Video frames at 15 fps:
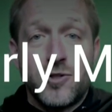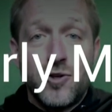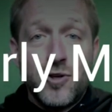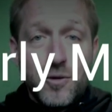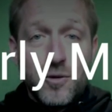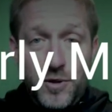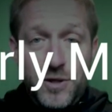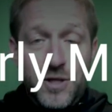You
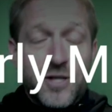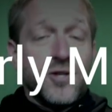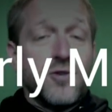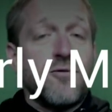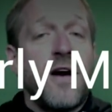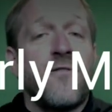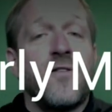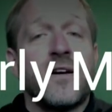can put these
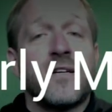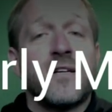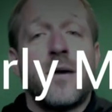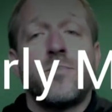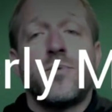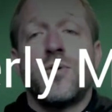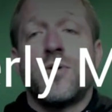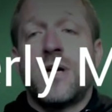graphics
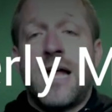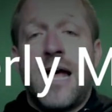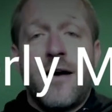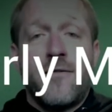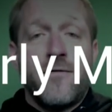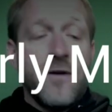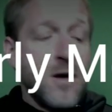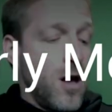up. You can
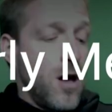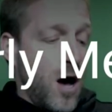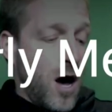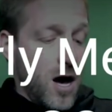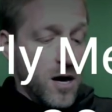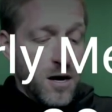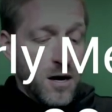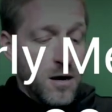have
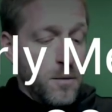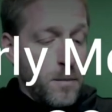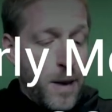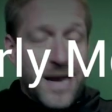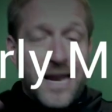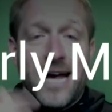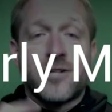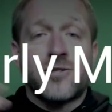
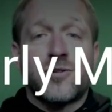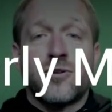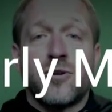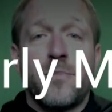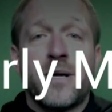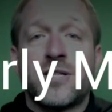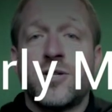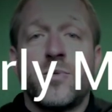an external
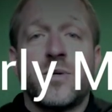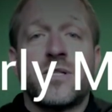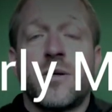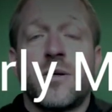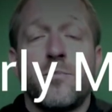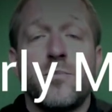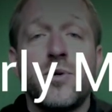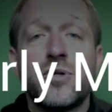mixer with
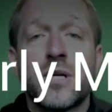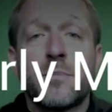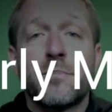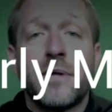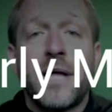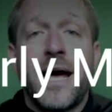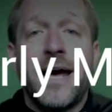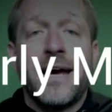some music
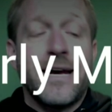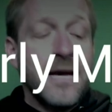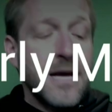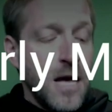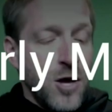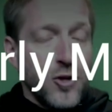playing.